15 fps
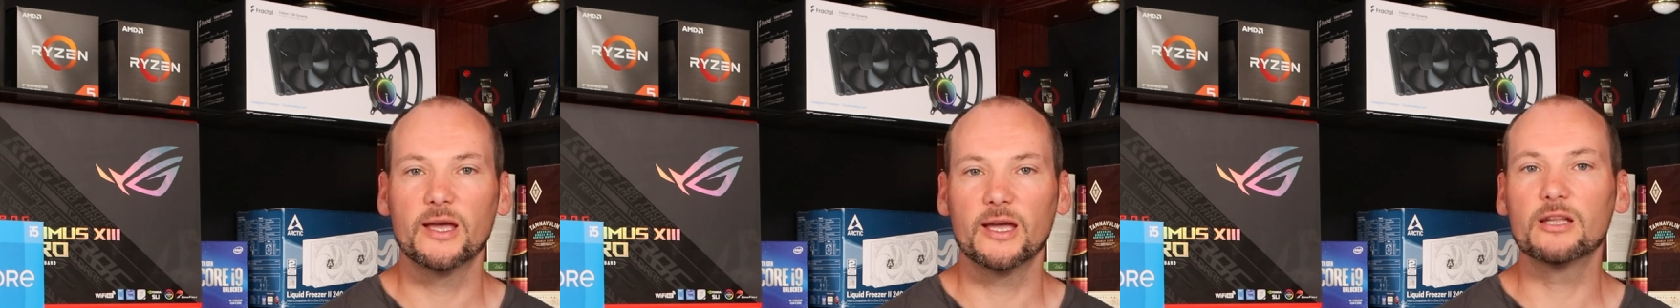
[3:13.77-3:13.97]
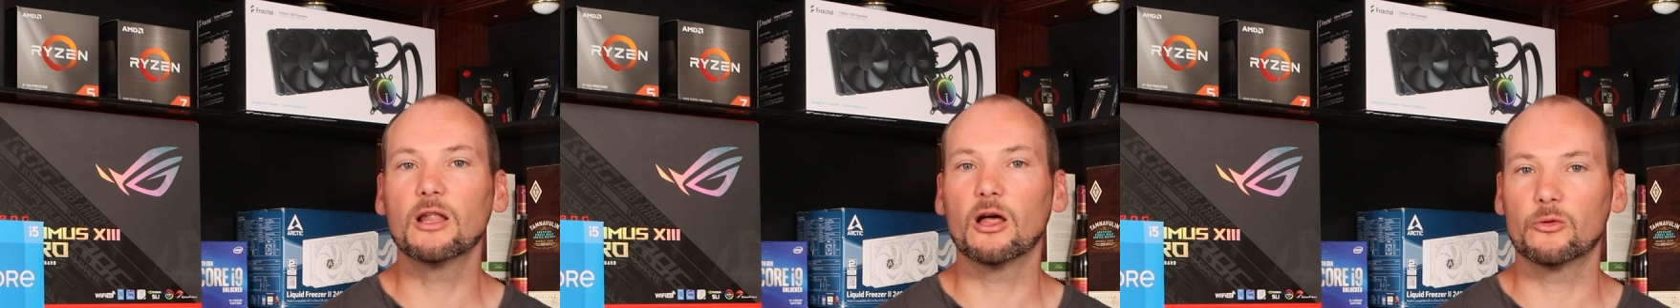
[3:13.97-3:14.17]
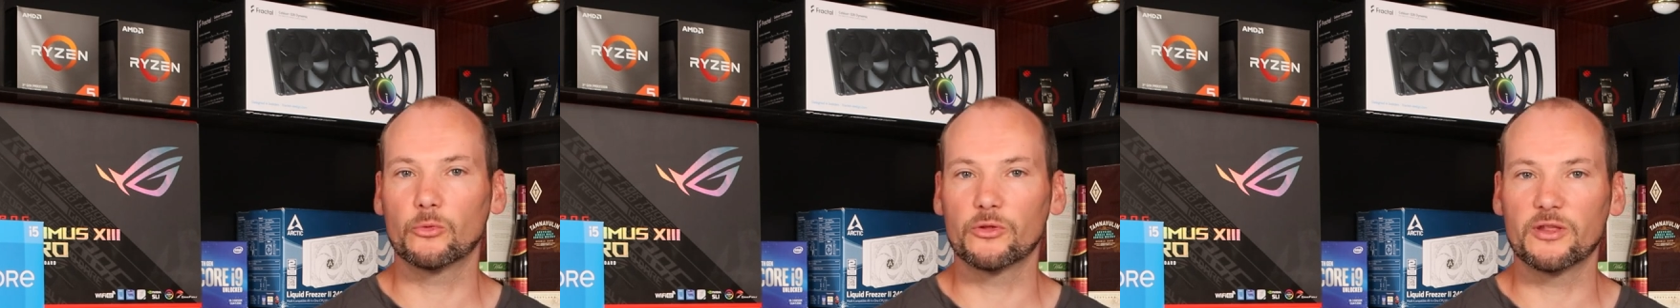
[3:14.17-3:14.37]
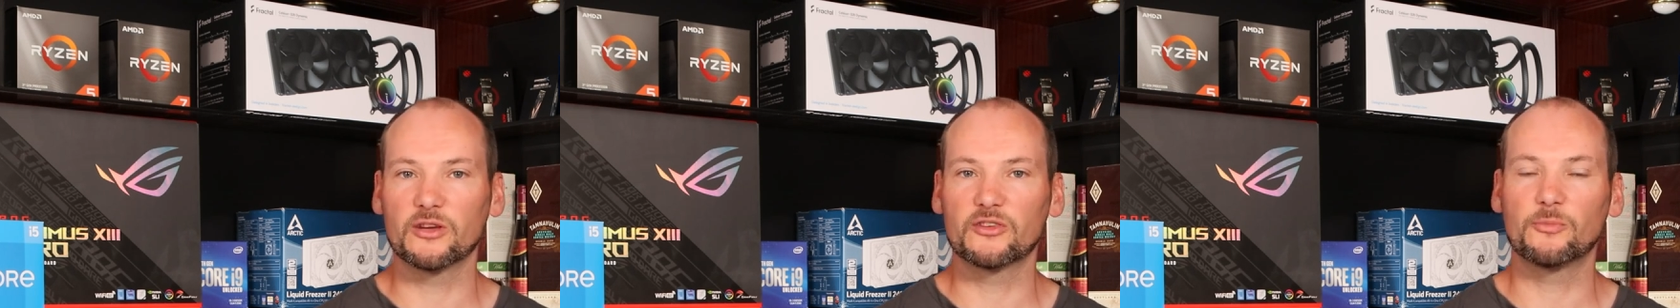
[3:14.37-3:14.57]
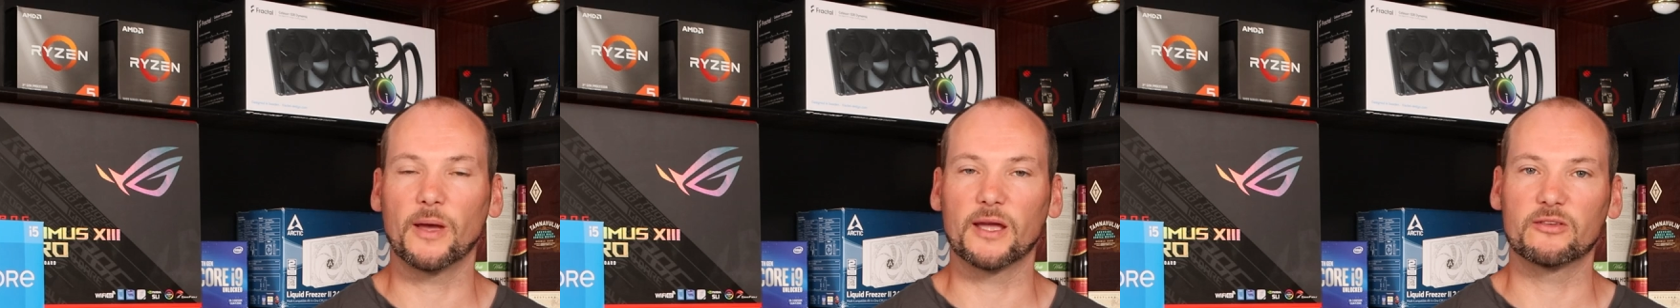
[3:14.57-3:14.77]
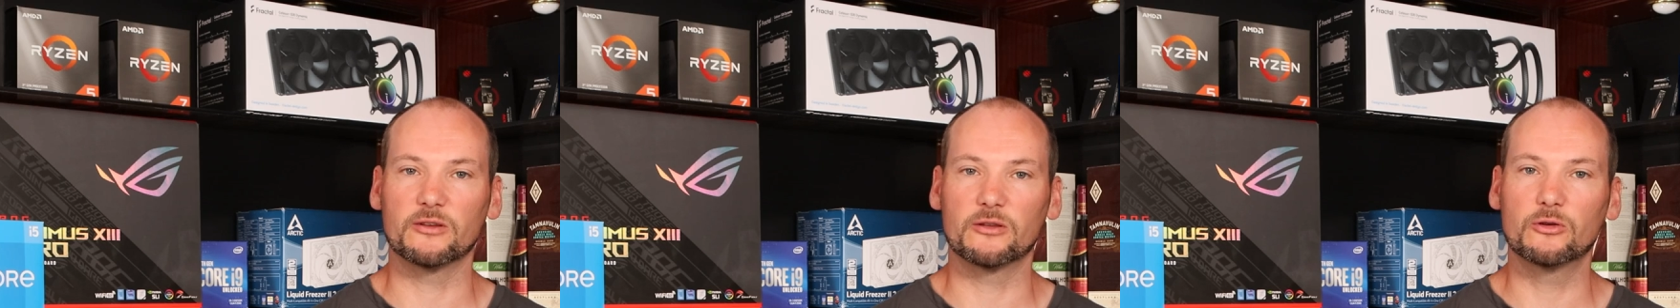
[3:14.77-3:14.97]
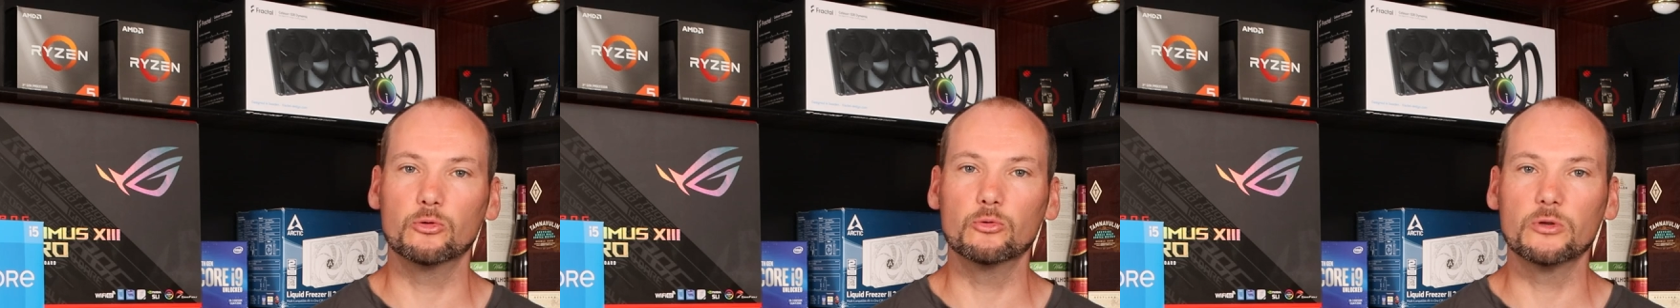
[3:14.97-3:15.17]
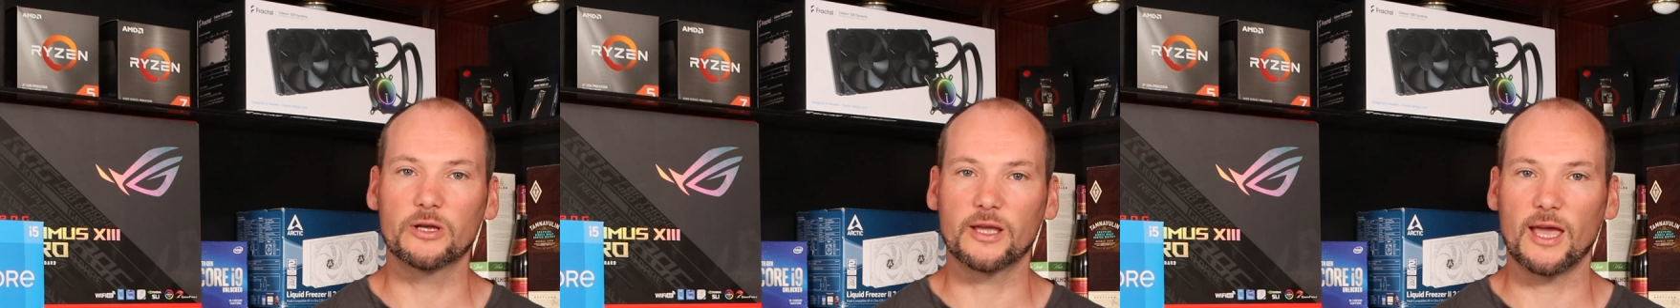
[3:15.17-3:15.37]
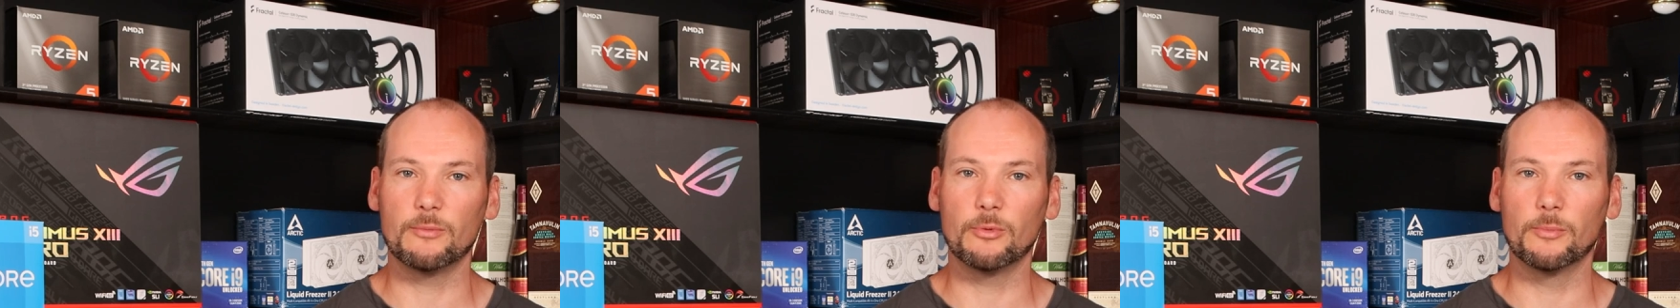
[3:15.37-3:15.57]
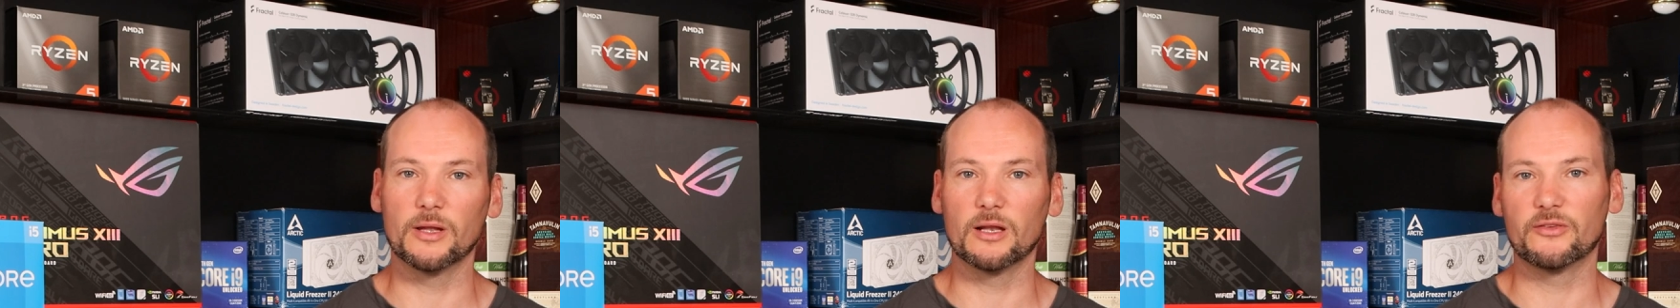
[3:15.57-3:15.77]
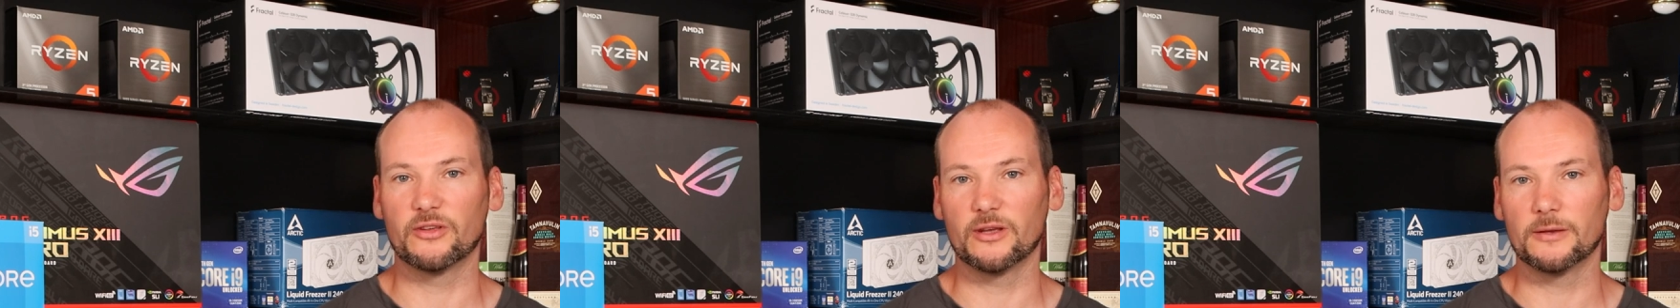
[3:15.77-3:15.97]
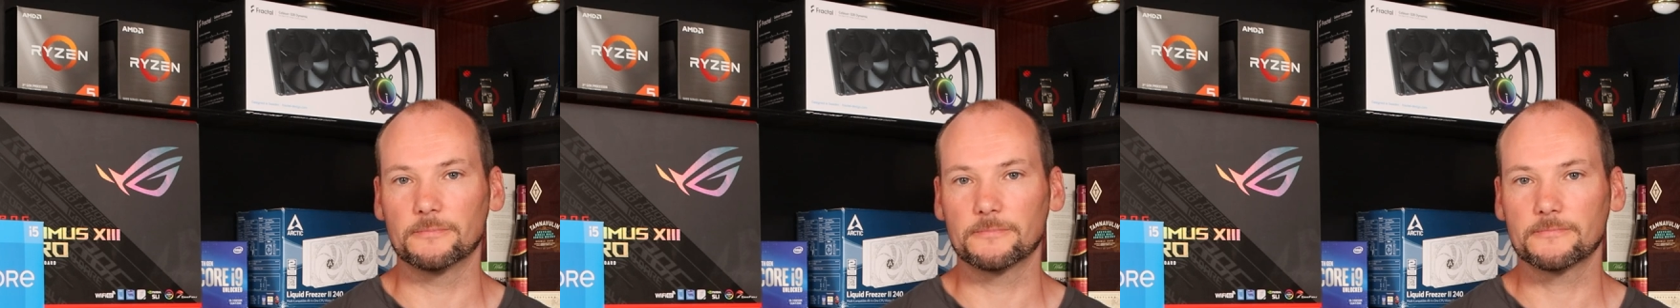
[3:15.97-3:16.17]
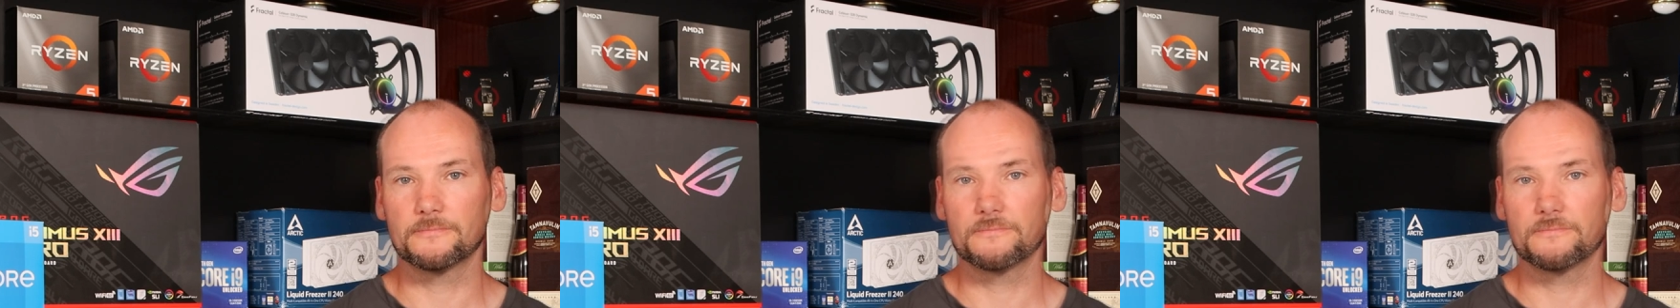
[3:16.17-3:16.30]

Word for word: in line with the expected cooler capability.